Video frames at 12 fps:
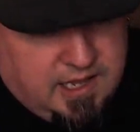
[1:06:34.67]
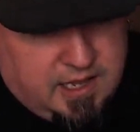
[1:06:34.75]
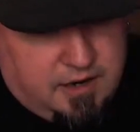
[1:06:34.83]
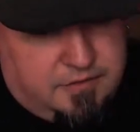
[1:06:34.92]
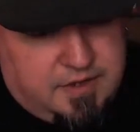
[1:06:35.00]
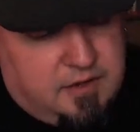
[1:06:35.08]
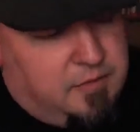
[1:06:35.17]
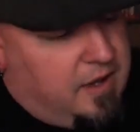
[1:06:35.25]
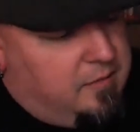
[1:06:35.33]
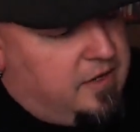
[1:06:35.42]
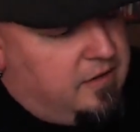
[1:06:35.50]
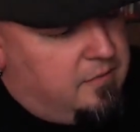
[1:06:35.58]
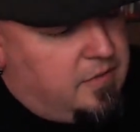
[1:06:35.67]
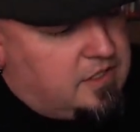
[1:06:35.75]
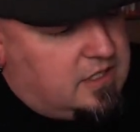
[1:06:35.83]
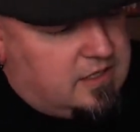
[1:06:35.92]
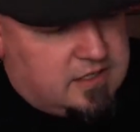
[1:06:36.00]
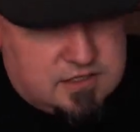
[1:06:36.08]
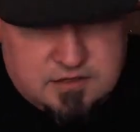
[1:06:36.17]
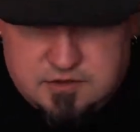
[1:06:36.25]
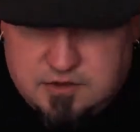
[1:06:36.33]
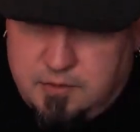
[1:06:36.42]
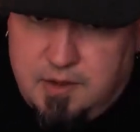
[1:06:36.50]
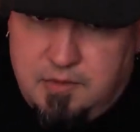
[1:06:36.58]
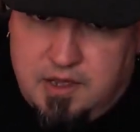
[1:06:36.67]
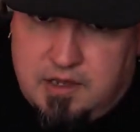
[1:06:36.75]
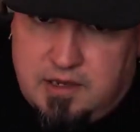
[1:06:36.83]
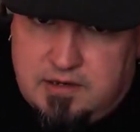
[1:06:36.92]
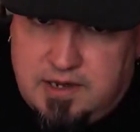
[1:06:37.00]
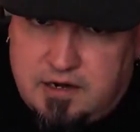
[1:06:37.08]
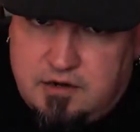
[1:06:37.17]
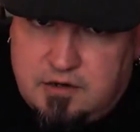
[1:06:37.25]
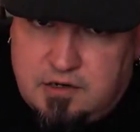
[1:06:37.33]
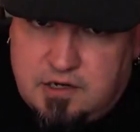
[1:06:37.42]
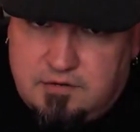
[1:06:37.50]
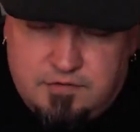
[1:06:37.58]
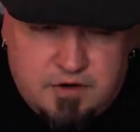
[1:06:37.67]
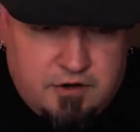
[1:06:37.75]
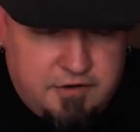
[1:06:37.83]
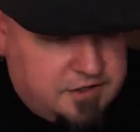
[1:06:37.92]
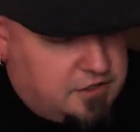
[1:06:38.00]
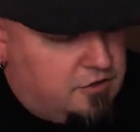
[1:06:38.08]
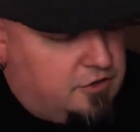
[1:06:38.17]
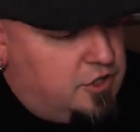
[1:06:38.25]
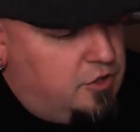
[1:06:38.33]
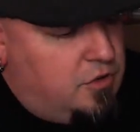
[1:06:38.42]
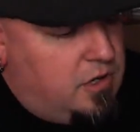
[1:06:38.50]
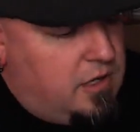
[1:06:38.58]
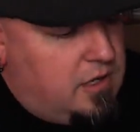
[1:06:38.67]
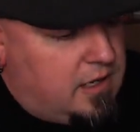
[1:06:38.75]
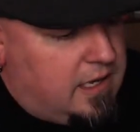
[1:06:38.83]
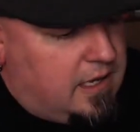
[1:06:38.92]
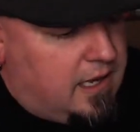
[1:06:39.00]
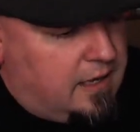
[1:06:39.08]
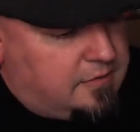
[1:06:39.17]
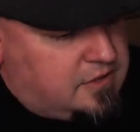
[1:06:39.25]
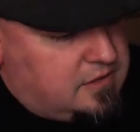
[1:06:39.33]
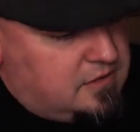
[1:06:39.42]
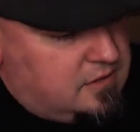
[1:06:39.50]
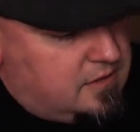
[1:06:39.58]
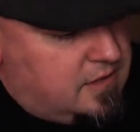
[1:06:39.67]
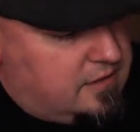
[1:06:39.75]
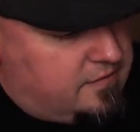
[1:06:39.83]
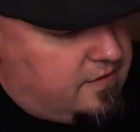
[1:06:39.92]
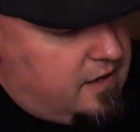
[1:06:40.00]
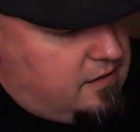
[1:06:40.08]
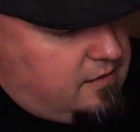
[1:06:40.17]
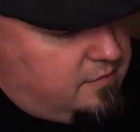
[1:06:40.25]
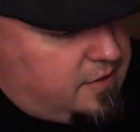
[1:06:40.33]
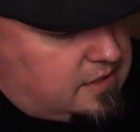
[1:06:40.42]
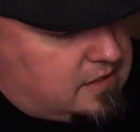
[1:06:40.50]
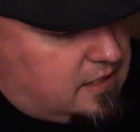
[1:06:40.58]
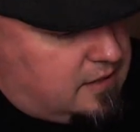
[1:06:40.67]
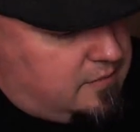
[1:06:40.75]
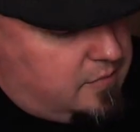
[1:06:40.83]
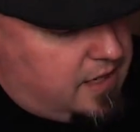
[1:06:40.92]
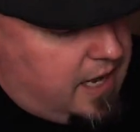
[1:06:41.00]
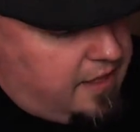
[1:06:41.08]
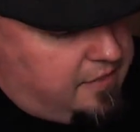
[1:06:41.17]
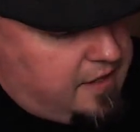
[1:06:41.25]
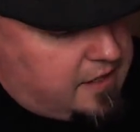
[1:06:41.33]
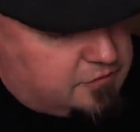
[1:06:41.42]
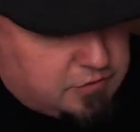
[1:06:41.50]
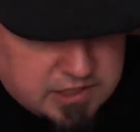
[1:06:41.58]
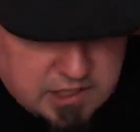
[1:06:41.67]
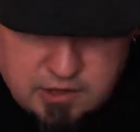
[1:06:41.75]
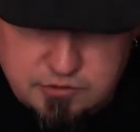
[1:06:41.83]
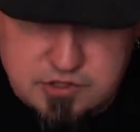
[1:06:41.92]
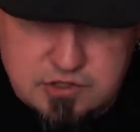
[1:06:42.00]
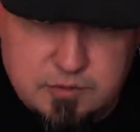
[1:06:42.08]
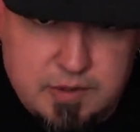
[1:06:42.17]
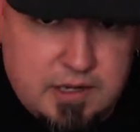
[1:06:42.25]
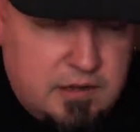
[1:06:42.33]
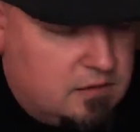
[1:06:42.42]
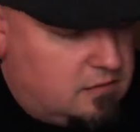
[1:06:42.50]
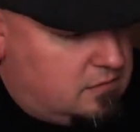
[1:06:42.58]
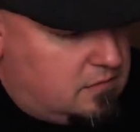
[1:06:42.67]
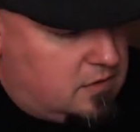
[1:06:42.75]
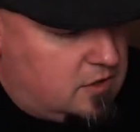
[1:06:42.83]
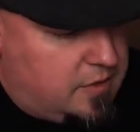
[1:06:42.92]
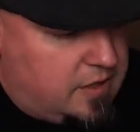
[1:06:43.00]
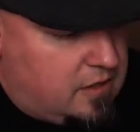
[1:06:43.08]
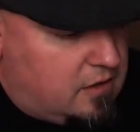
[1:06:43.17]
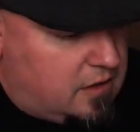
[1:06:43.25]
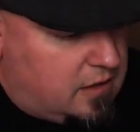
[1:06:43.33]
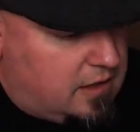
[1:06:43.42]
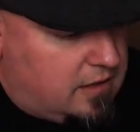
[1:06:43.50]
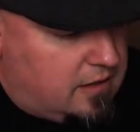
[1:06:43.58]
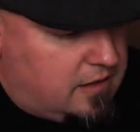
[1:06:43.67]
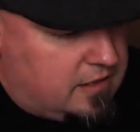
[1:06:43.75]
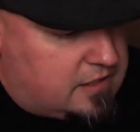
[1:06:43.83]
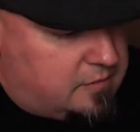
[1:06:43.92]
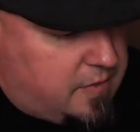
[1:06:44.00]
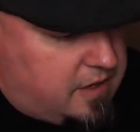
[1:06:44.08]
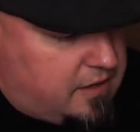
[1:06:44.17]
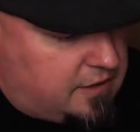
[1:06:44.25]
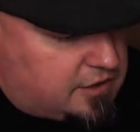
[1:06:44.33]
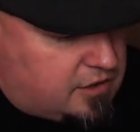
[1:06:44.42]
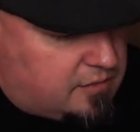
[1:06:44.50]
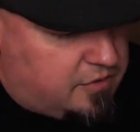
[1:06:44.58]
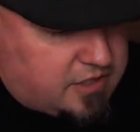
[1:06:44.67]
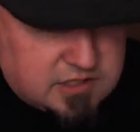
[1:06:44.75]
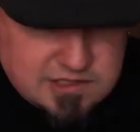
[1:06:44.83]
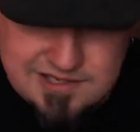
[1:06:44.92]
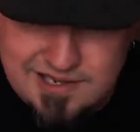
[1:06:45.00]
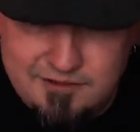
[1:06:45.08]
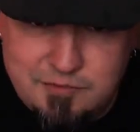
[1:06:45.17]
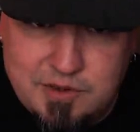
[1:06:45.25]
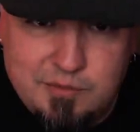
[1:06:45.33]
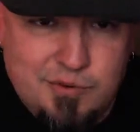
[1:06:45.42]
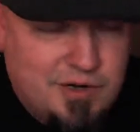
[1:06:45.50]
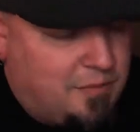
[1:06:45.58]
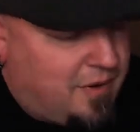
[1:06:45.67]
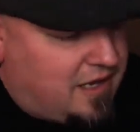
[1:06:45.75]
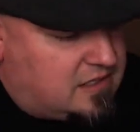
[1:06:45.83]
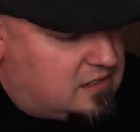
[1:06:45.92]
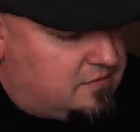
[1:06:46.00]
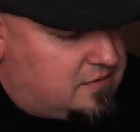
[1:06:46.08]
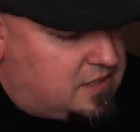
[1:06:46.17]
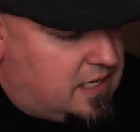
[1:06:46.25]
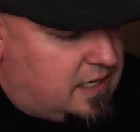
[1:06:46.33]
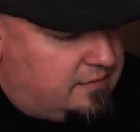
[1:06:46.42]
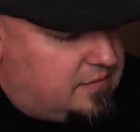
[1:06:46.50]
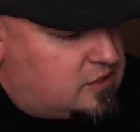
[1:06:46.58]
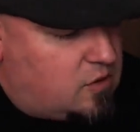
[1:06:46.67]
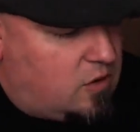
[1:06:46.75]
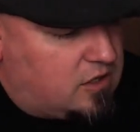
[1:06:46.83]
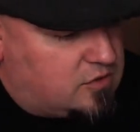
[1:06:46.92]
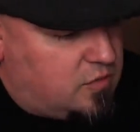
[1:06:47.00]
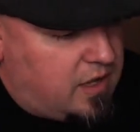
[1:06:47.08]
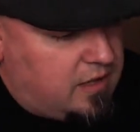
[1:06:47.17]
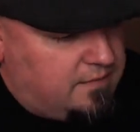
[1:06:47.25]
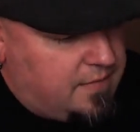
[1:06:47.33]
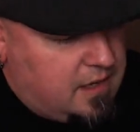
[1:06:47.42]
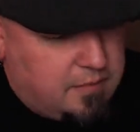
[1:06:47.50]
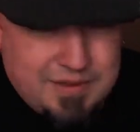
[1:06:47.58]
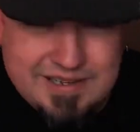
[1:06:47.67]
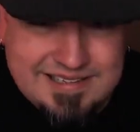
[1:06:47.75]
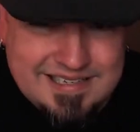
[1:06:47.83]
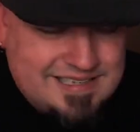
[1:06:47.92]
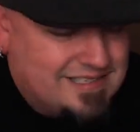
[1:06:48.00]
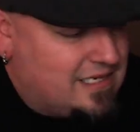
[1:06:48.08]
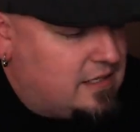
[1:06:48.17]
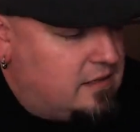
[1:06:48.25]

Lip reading: I don't think he'd mind me mentioning this. There may be a deck configuration or two option that is there, but I think it's really close to being good. At least my initial impressions have been pretty positive today. Squonks well, builds easy.